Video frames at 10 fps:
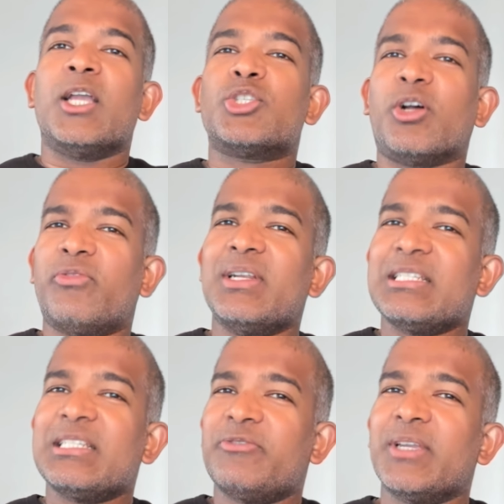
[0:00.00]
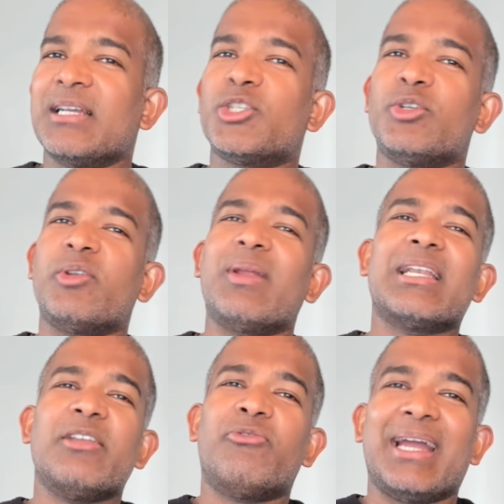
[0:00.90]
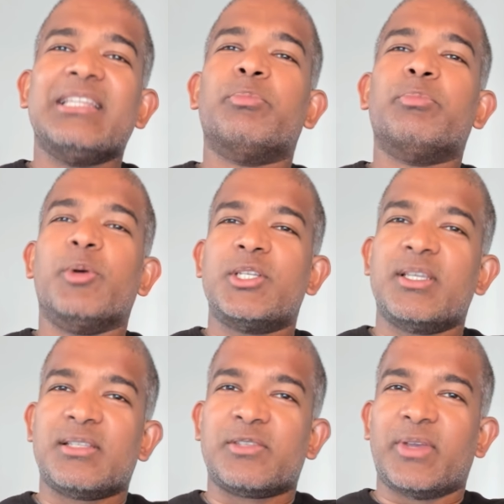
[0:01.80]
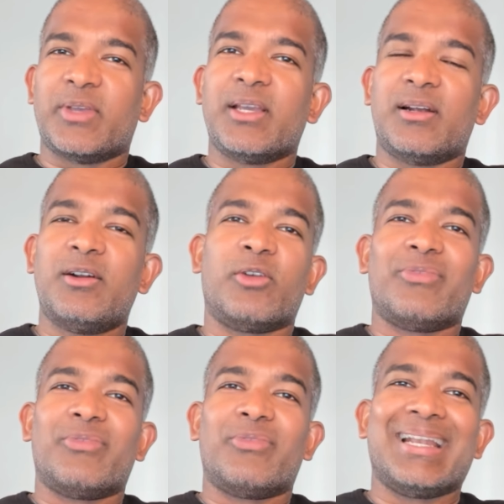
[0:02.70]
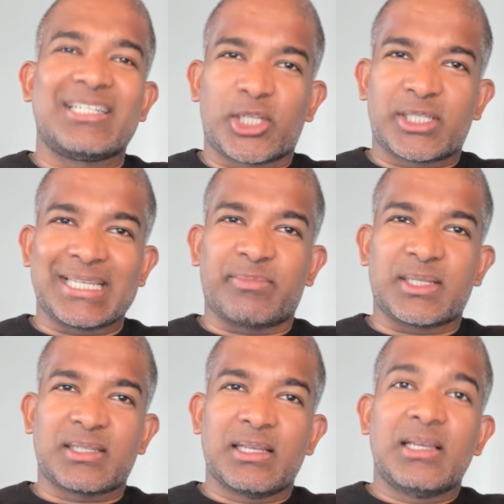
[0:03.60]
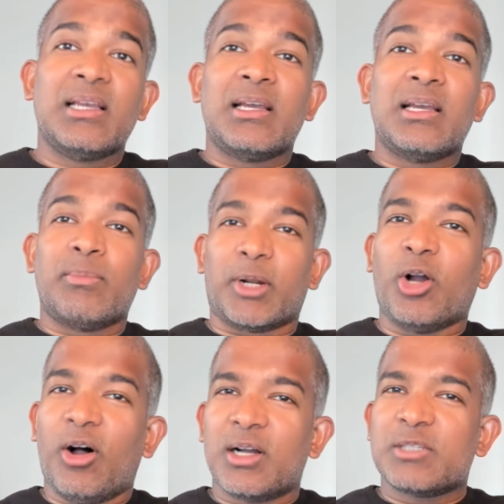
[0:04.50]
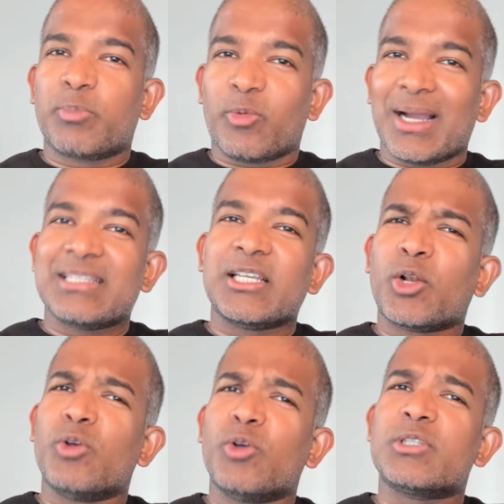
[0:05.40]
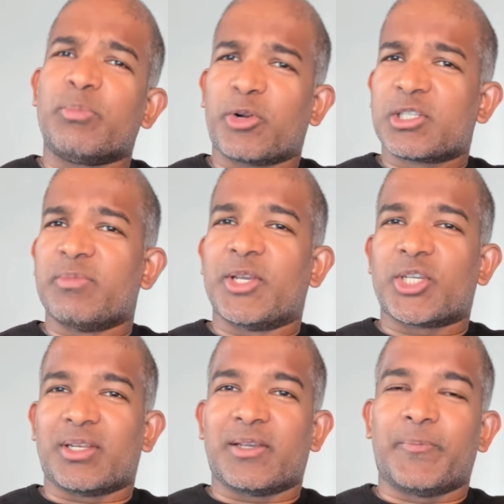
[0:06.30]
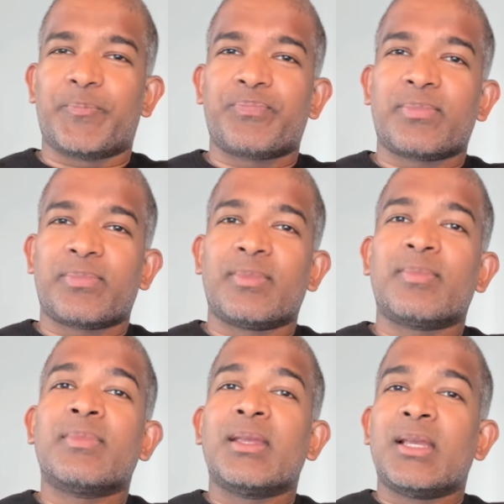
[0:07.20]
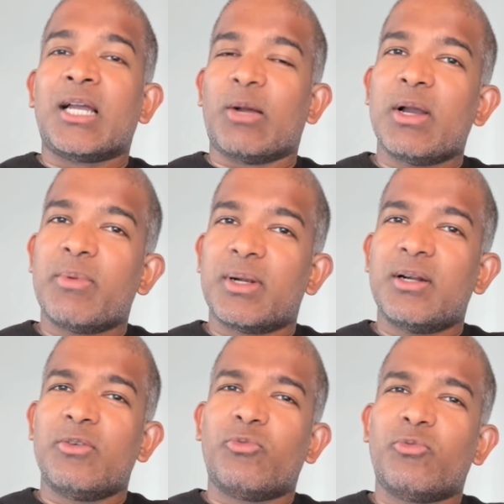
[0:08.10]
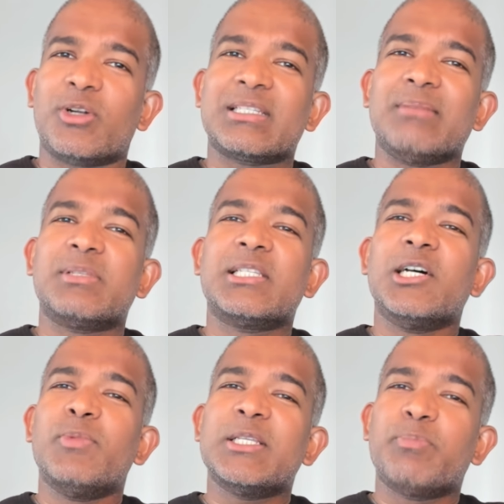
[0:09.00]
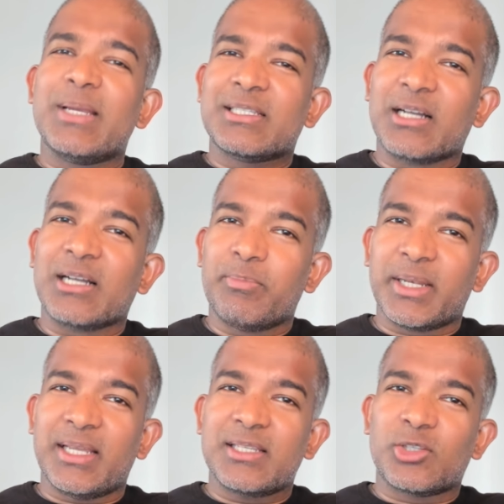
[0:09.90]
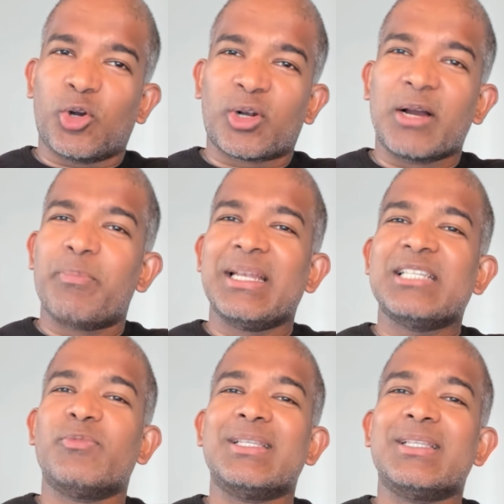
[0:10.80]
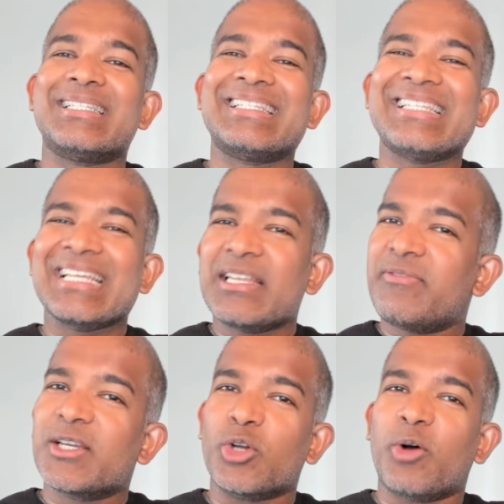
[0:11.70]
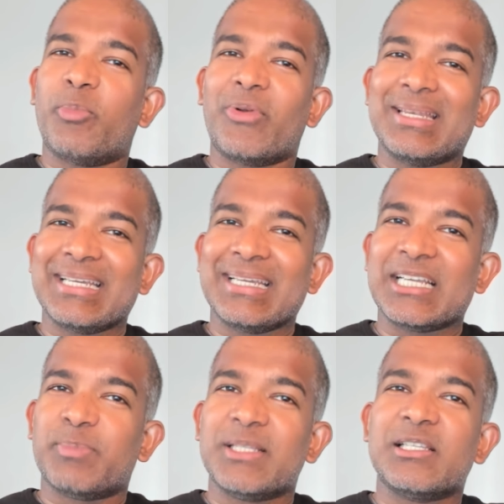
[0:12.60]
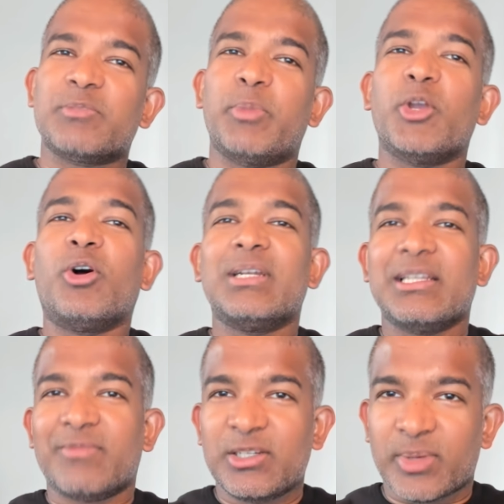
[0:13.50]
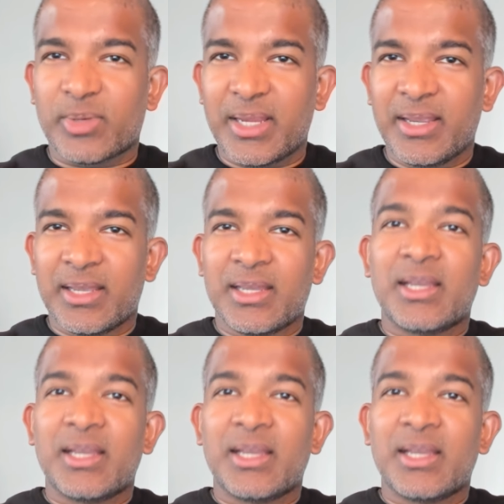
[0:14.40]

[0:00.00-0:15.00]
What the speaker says: It's often difficult to directly find the purchases figure on financial statements, but COGS provides a close approximation here. However, for some service-based companies or companies with significant operating expenses beyond inventory,